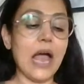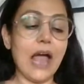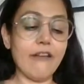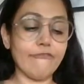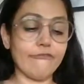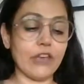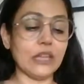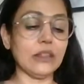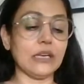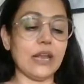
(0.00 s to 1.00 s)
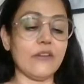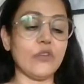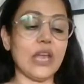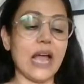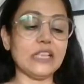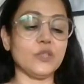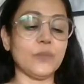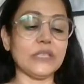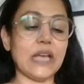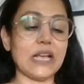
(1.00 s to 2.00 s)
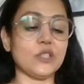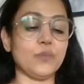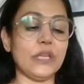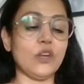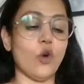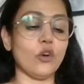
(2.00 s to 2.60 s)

Have faith that every aspect has been